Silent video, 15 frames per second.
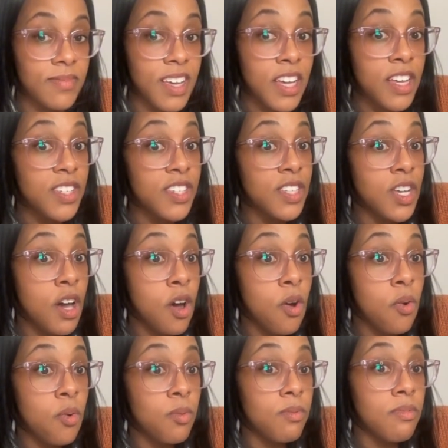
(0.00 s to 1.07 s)

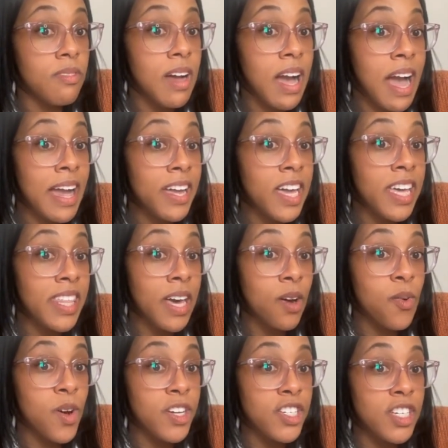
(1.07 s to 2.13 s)
So I get that
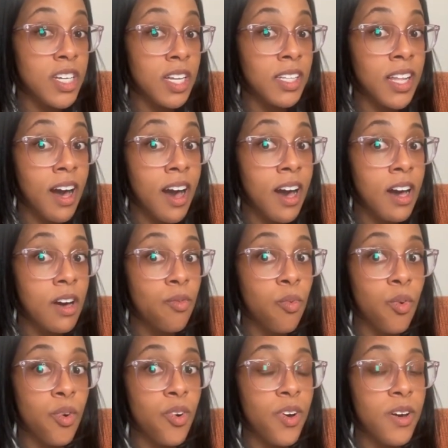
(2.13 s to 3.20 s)
question a lot of,
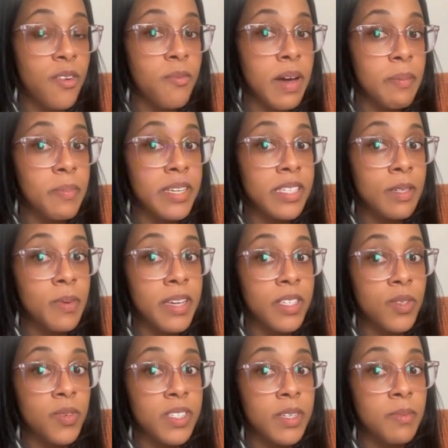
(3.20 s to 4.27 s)
well, if my BCBA is
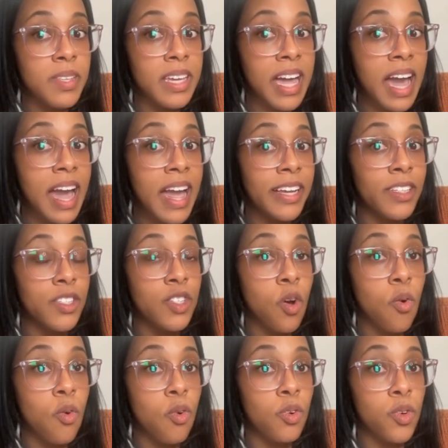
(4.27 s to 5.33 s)
doing something I
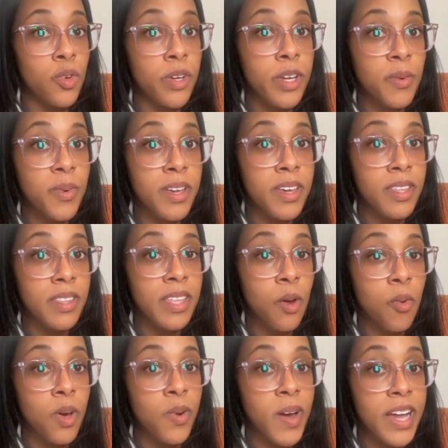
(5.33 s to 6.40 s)
don't agree with, like,
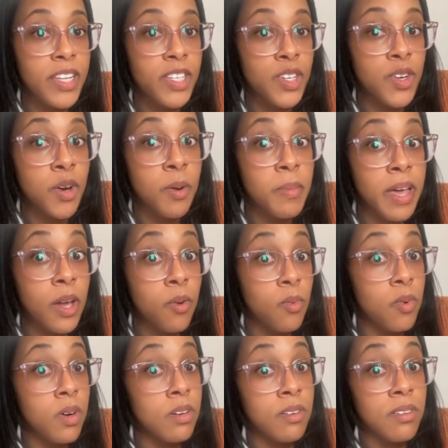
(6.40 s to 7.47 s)
what do I do? I'm like,
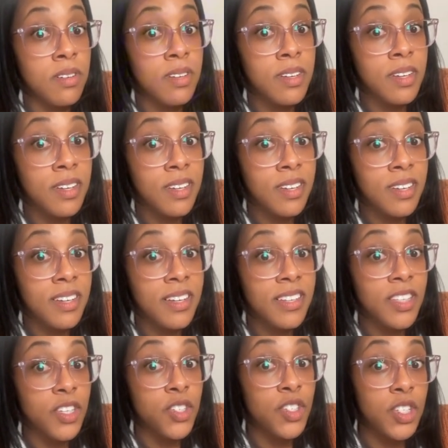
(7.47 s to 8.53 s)
well,
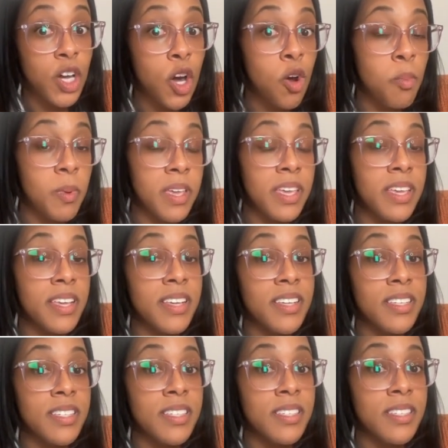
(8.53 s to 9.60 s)
the scope
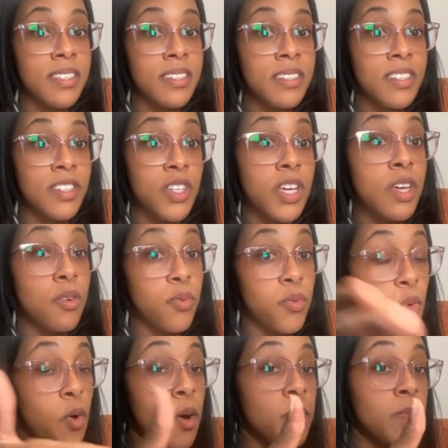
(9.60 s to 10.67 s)
is to
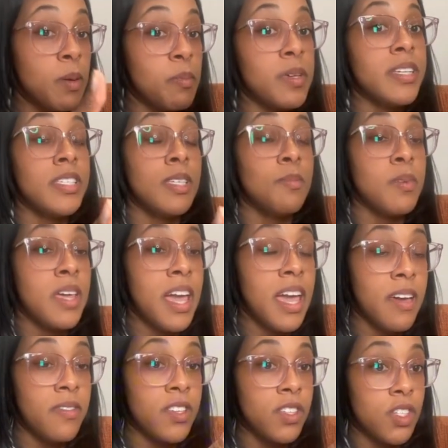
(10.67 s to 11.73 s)
inform the
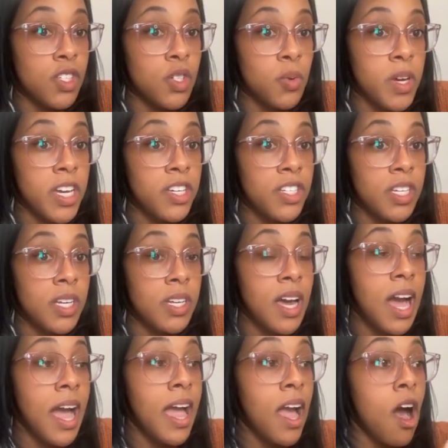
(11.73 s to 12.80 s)
BCBA of the situation.
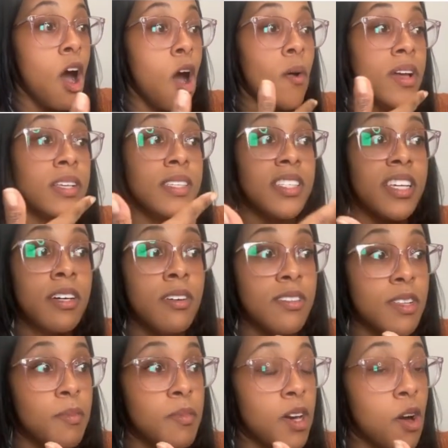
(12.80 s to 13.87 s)
I always tell
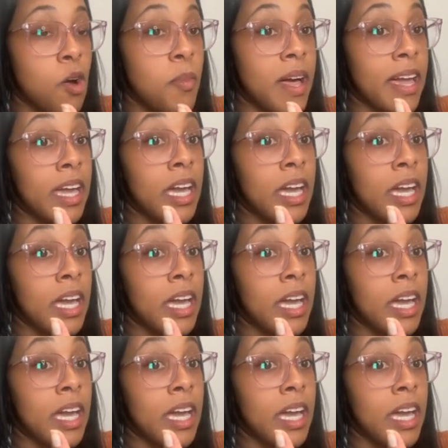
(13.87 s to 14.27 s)
them though, I'm like,